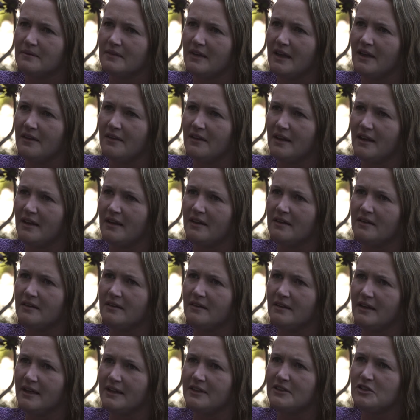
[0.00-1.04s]
And
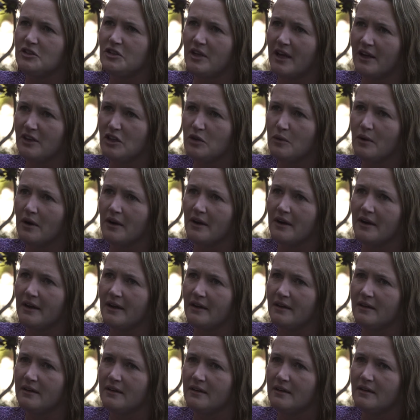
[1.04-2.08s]
then in
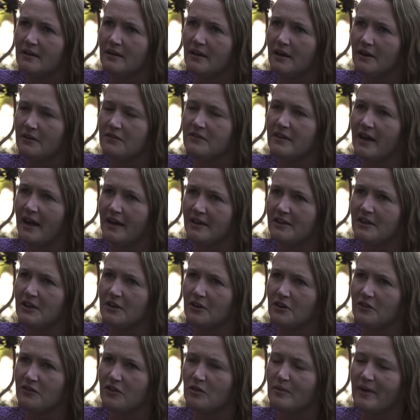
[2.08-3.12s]
January of that
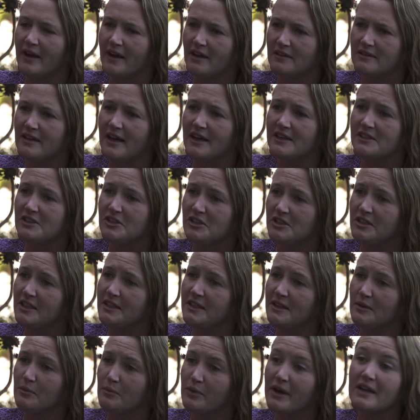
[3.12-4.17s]
year for my class, she did
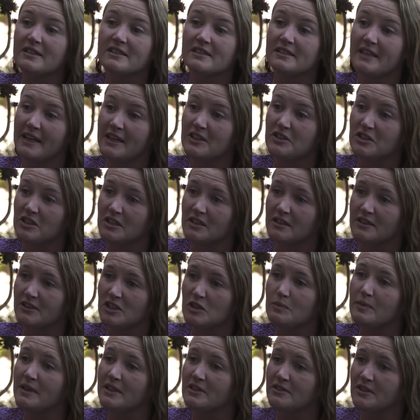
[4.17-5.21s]
a presentation, a
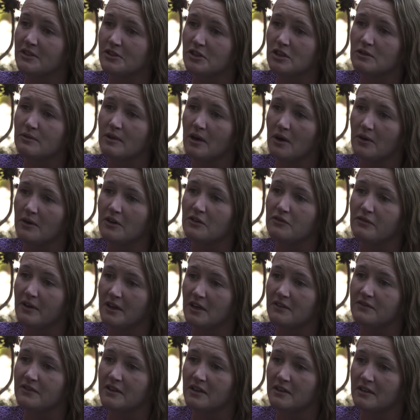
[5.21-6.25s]
speech that she wrote in front
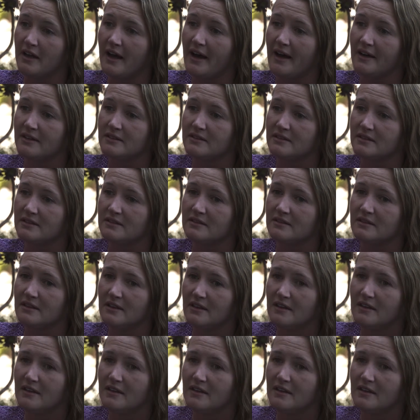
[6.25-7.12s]
of the class, and